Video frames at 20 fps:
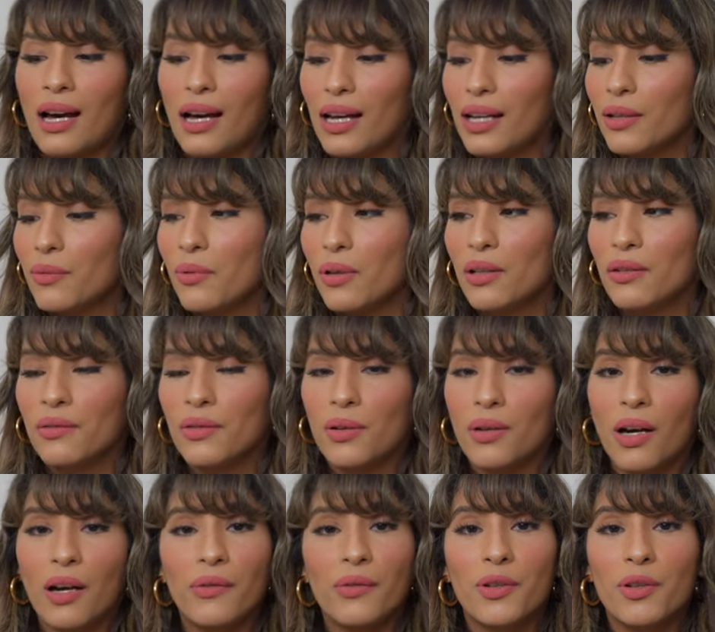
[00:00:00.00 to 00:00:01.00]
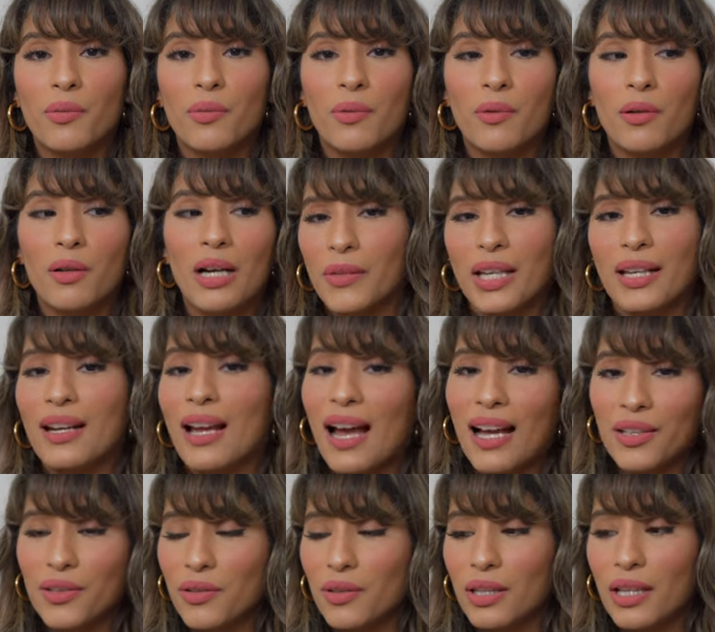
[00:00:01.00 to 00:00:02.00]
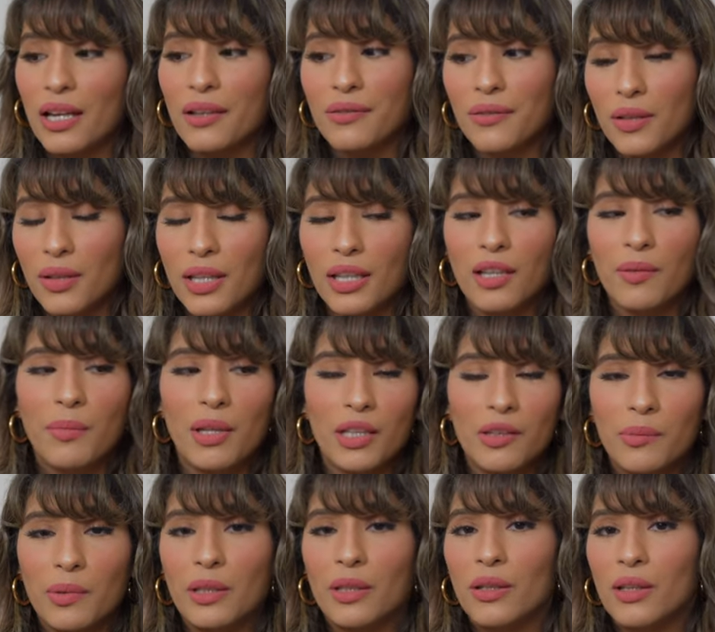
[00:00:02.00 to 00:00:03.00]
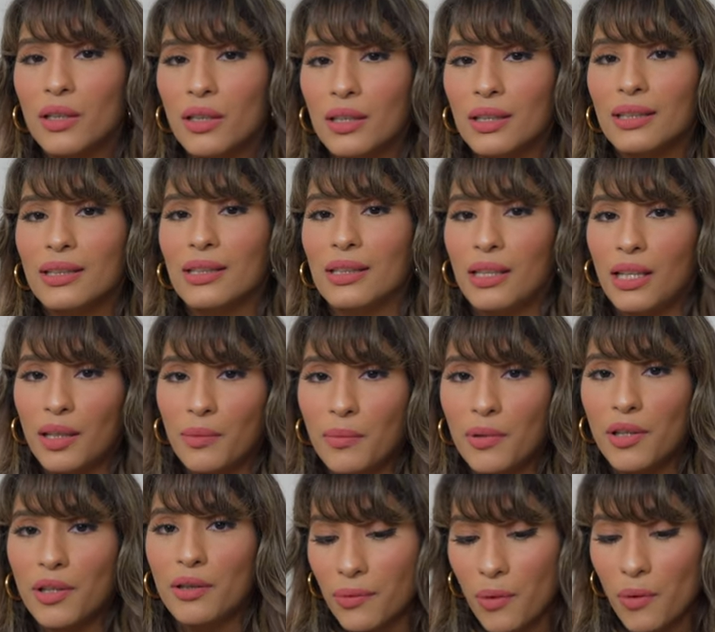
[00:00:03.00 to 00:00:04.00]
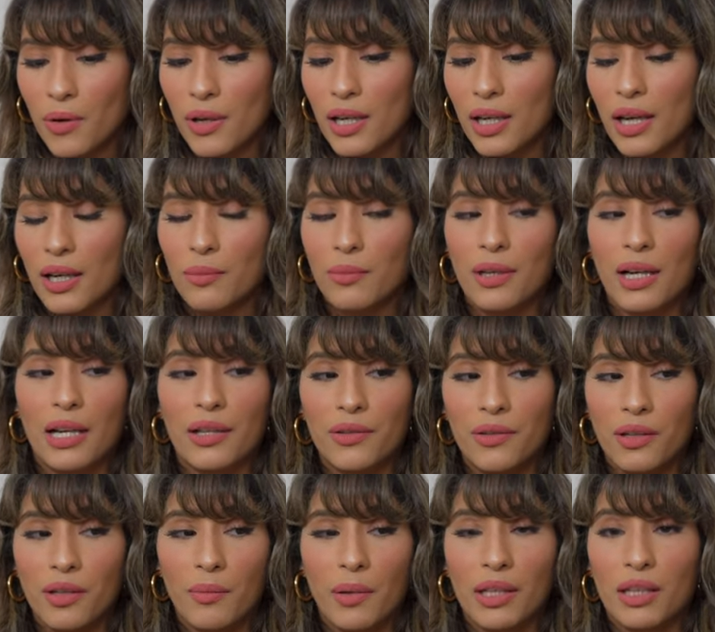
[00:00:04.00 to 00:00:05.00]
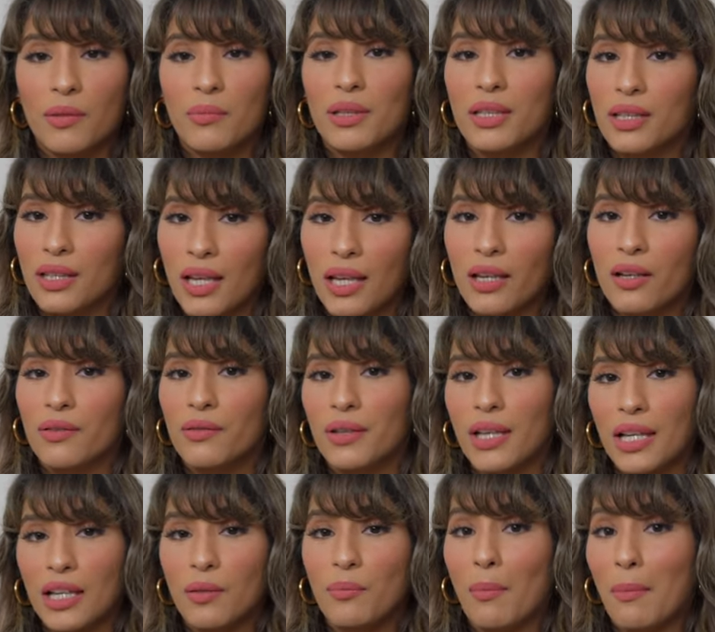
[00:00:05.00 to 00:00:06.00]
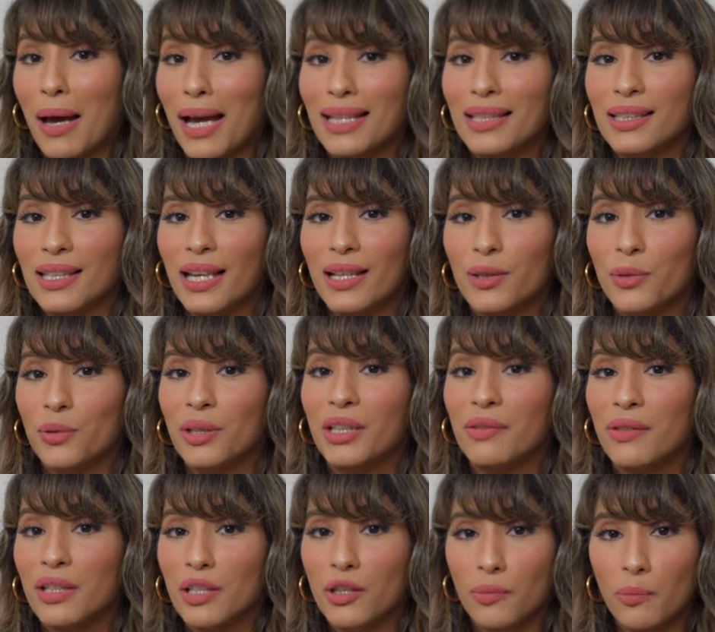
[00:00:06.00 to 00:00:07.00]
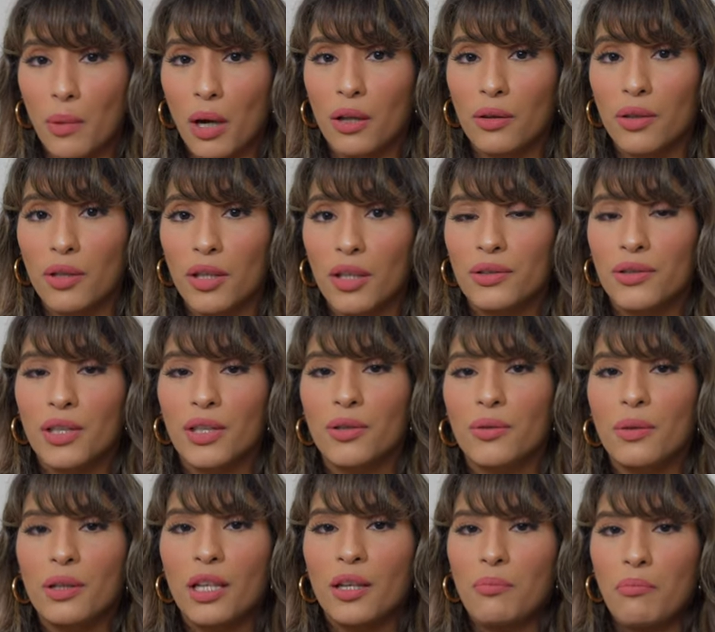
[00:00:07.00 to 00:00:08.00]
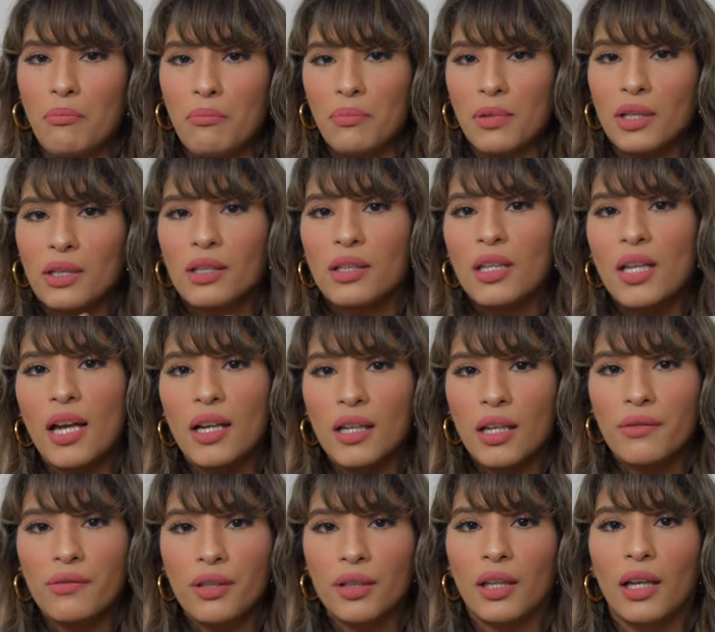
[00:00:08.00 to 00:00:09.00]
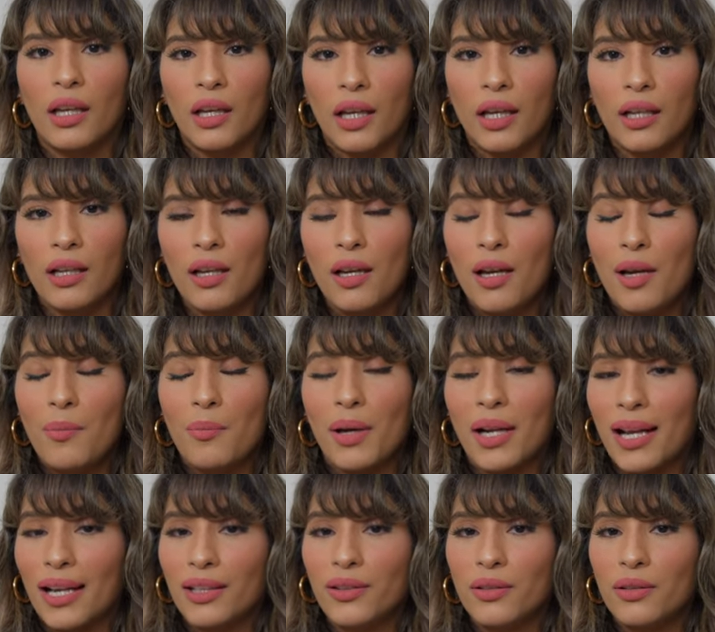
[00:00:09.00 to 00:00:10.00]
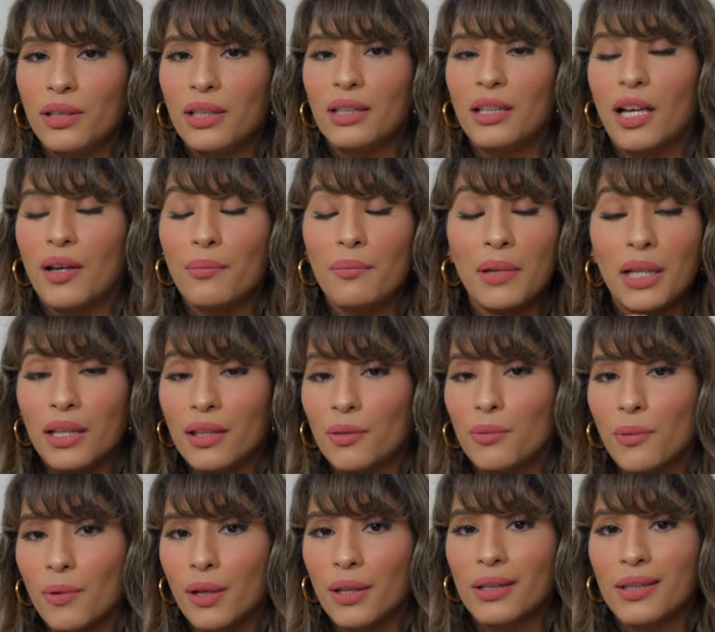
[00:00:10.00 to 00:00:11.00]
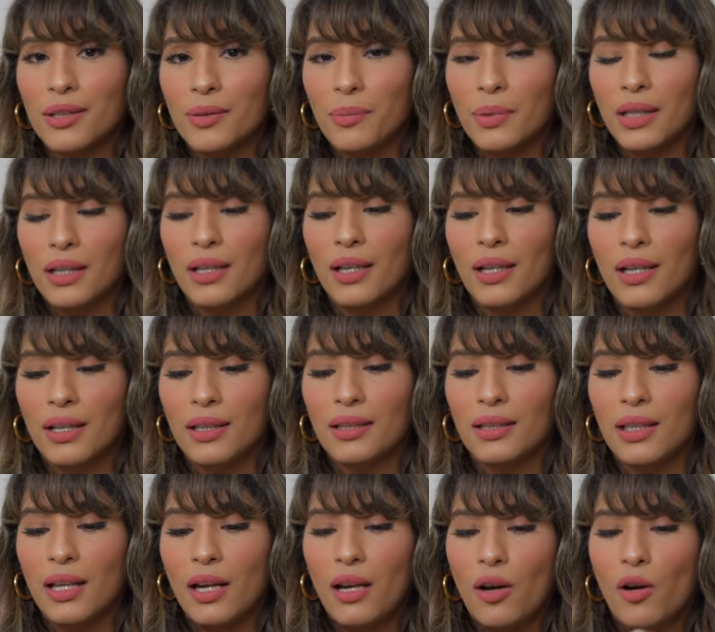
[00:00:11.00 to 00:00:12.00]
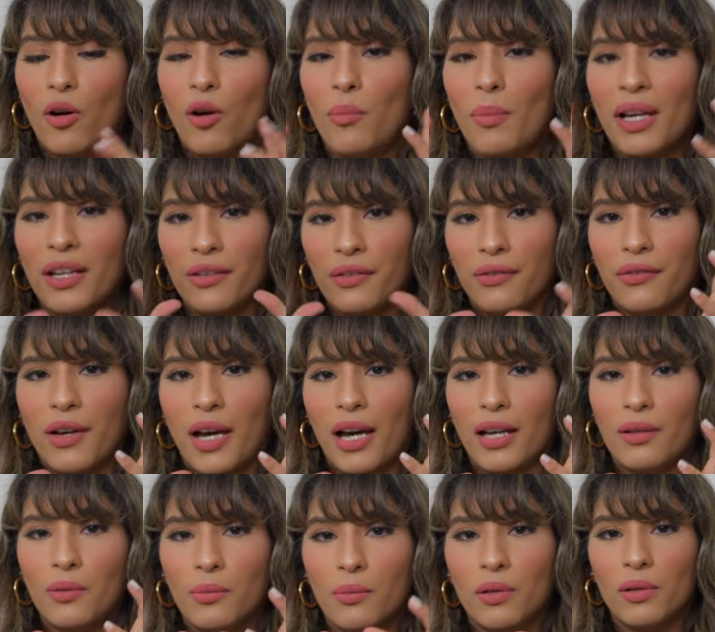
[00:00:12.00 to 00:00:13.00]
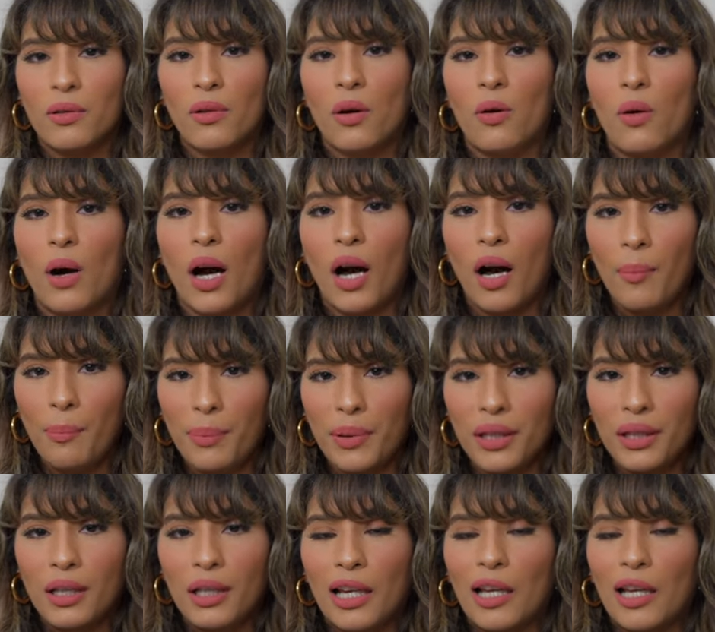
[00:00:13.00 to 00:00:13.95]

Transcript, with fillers: i want to feel comfortable and actually i feel like it makes me look slimmer or i would actually make the mistake of getting my size or even smaller just so i can snug everything in but actually that made it worse because all my fat will go up